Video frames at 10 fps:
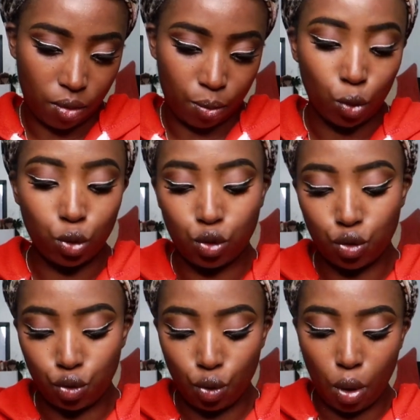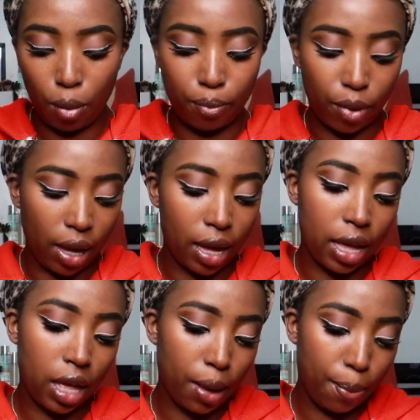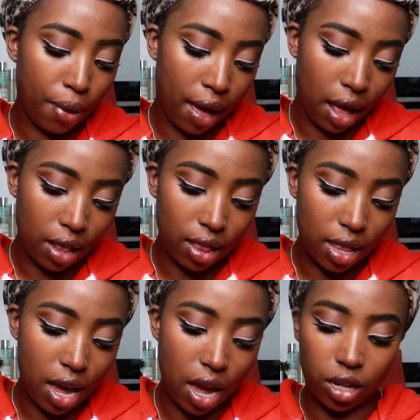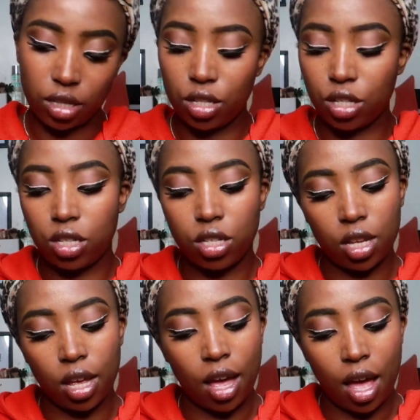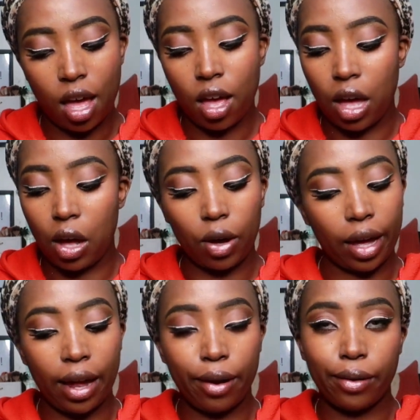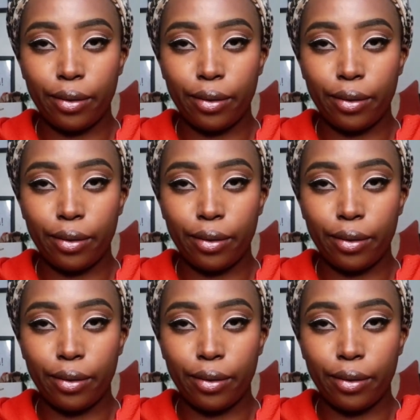Monsieur Big Palettes. Okay, I don't